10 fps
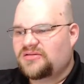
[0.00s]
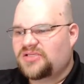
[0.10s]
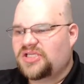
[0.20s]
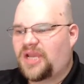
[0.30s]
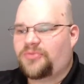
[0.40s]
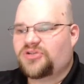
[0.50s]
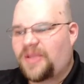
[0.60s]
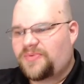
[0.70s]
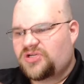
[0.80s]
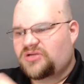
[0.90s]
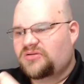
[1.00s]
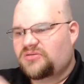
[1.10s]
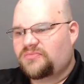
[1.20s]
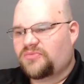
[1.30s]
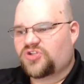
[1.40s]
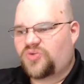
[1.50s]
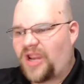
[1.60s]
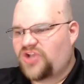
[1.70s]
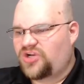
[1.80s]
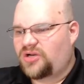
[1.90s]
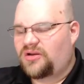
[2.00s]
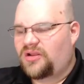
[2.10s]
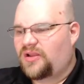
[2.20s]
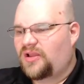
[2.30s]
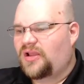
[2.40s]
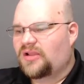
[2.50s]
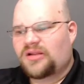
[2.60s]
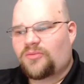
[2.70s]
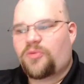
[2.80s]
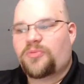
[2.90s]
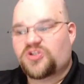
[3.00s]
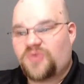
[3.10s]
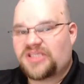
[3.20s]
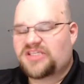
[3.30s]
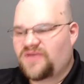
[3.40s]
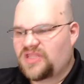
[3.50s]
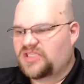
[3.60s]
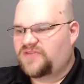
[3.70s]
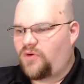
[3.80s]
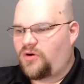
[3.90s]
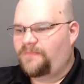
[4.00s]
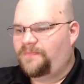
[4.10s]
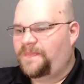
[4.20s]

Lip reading: She's got perception, persuasion, a little more persuasive in this form.